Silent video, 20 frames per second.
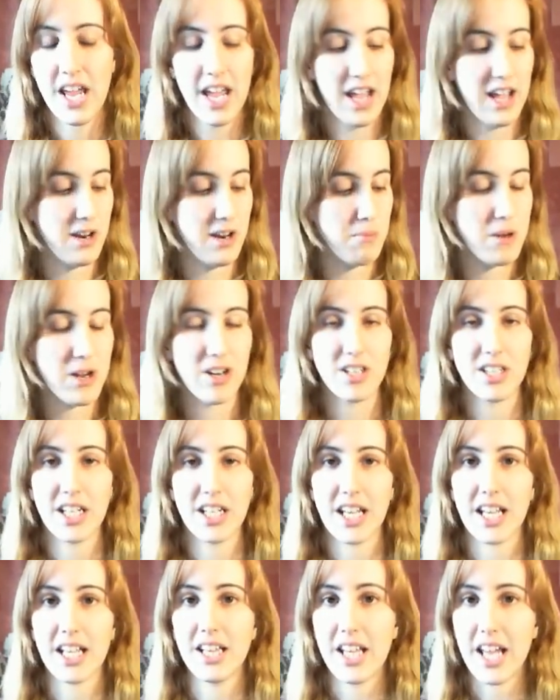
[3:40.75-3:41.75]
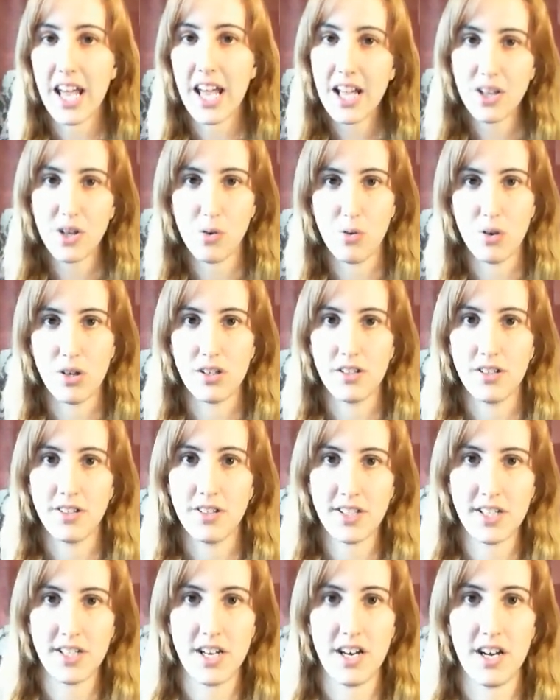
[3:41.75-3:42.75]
And apparently, in the Halo world,